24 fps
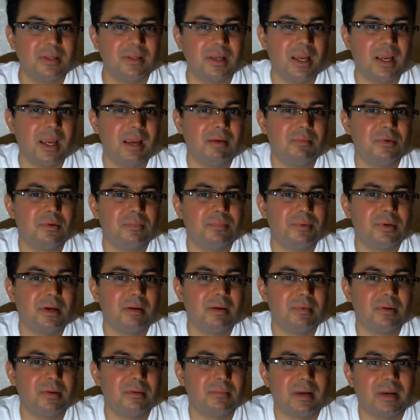I have no
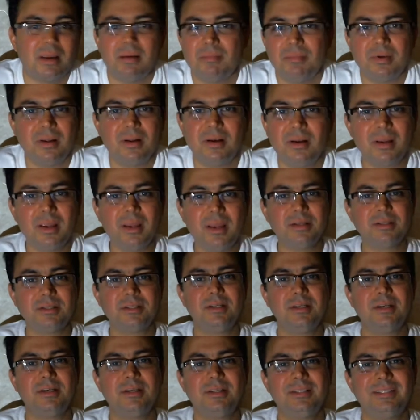problem, I am not
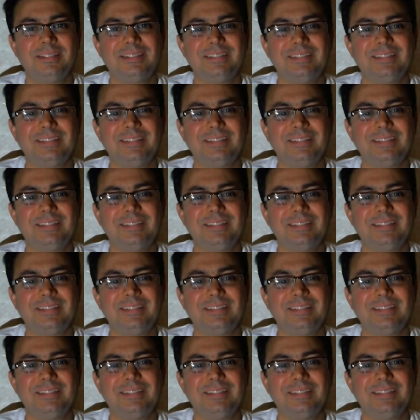against it.